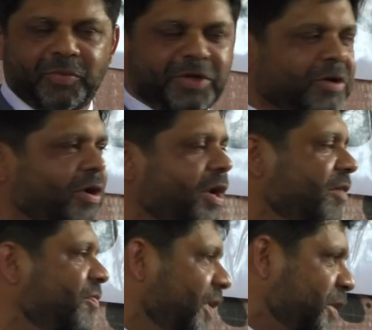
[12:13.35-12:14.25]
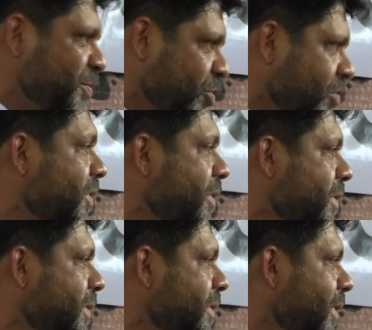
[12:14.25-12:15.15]
we did not have Facebook.
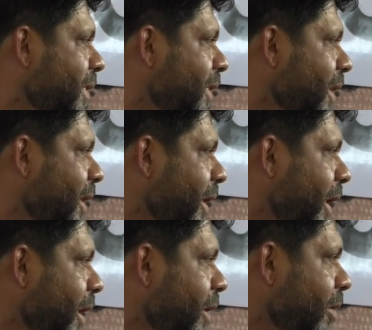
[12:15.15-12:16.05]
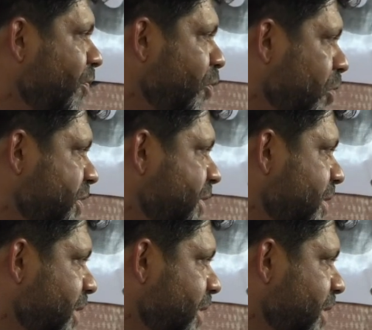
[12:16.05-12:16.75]
Of course,